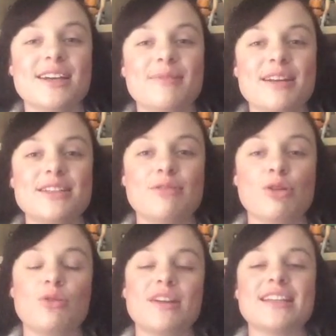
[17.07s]
I'm actually
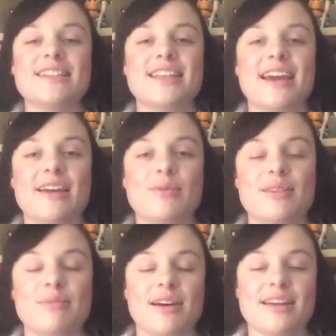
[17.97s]
recording today
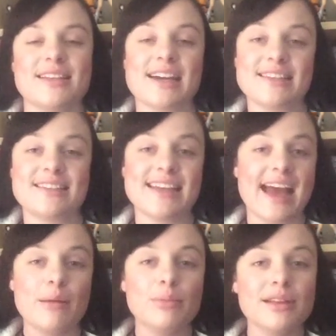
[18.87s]
with my dad's
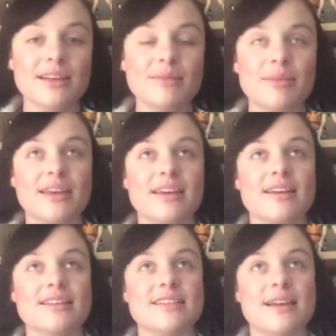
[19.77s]
tablet
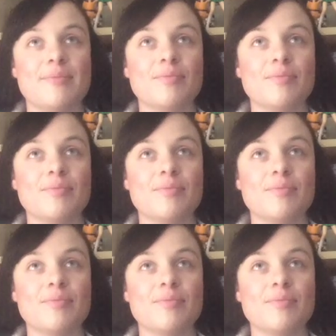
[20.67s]
because